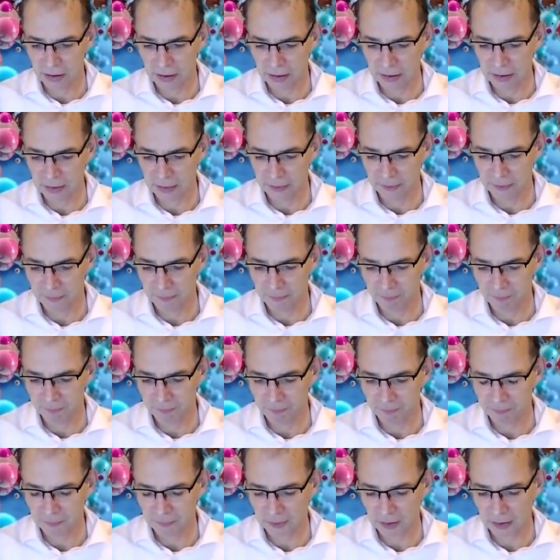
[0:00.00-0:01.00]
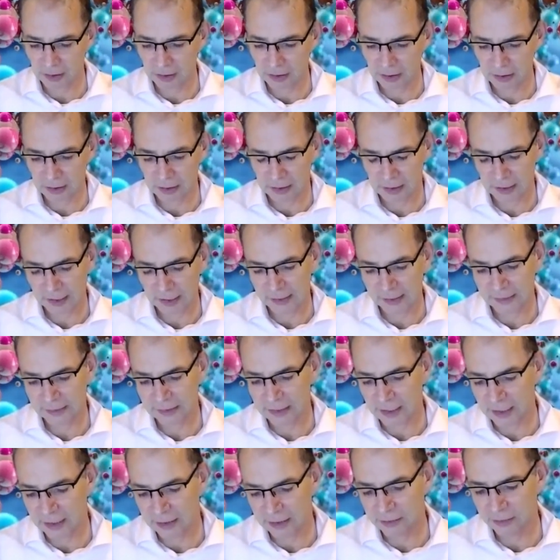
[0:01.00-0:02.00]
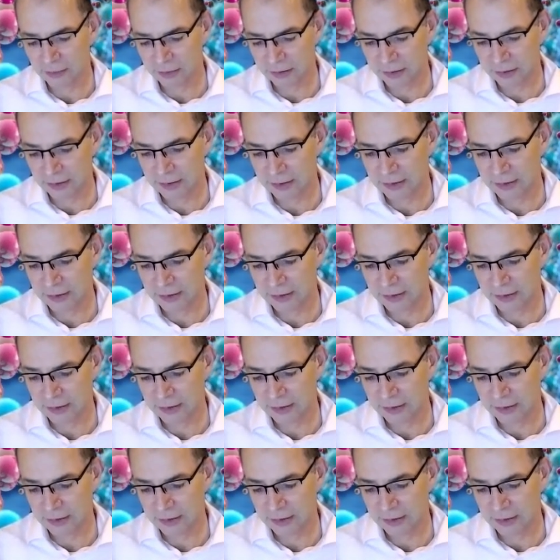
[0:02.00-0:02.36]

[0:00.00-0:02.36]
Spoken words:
it can